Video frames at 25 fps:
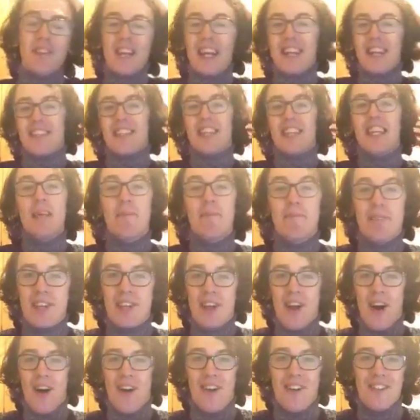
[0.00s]
you get to keep the
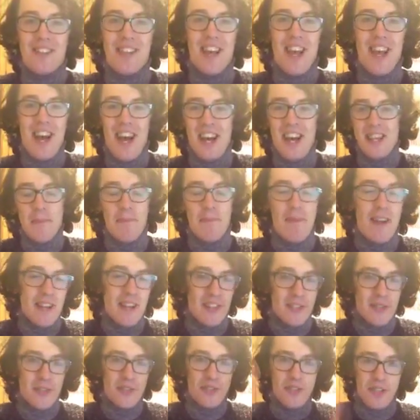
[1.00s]
cards, and the
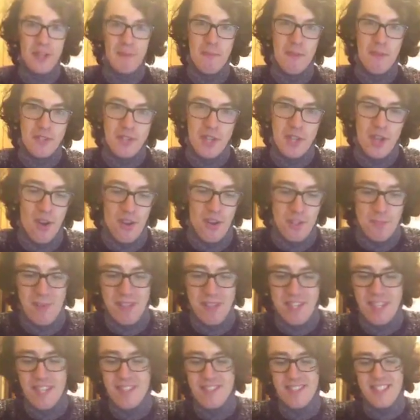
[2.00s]
person who's got the most cards
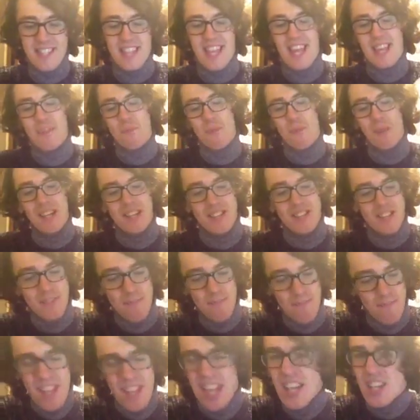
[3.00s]
by the end of the game wins.
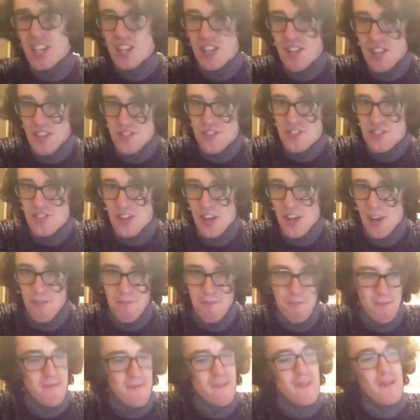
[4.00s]
Good
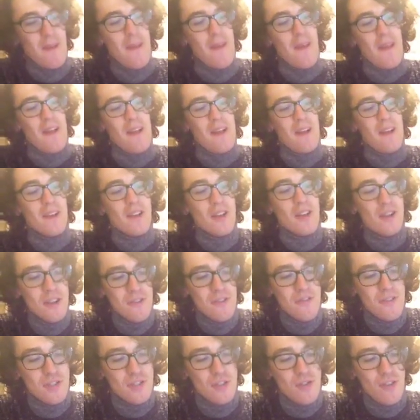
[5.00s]
stuff.
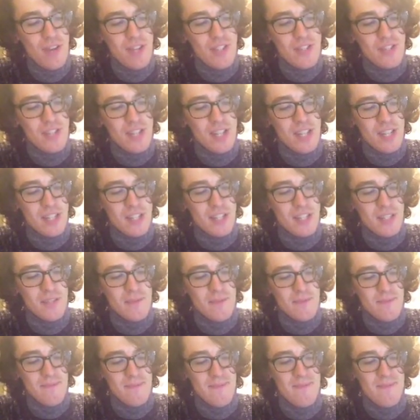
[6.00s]
good for train journeys.